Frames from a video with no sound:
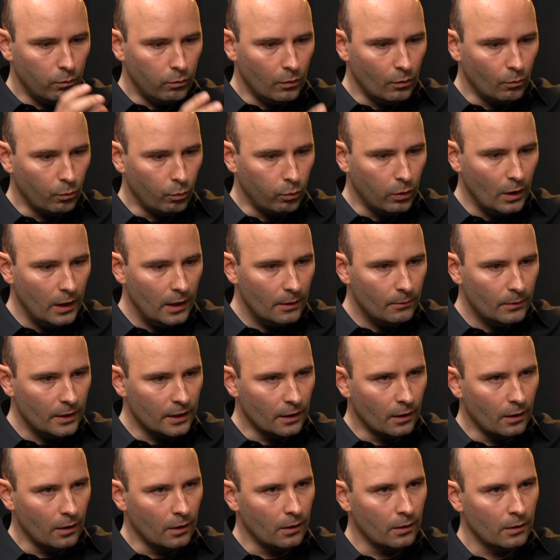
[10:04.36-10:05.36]
where we
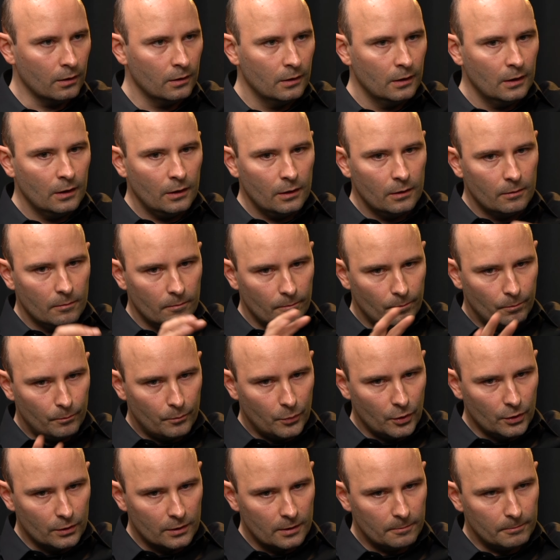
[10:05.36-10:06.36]
are,
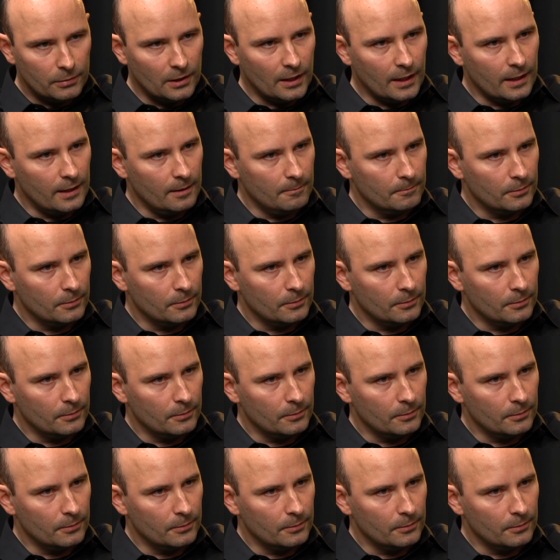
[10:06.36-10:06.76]
putting a plan